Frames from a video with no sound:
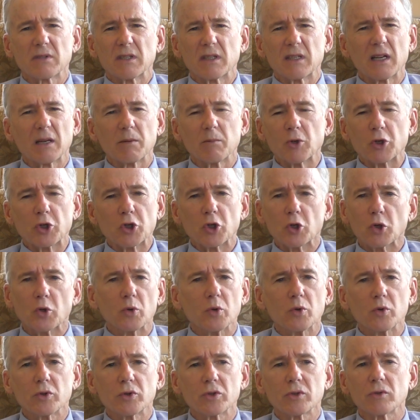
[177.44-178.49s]
that had been
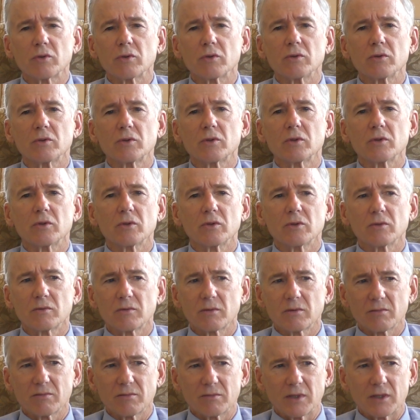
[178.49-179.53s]
used to, to
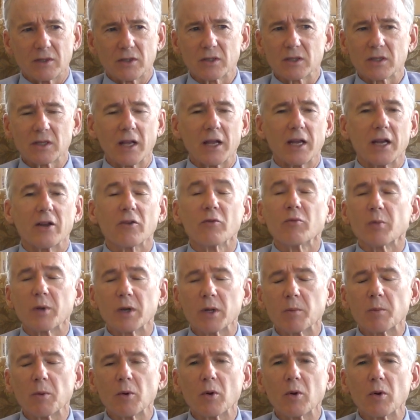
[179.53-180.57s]
enslave
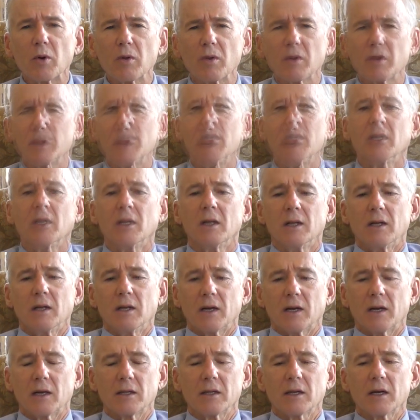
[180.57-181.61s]
people.
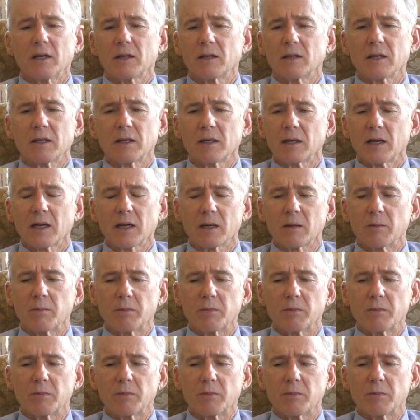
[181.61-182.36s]
I, I think it had a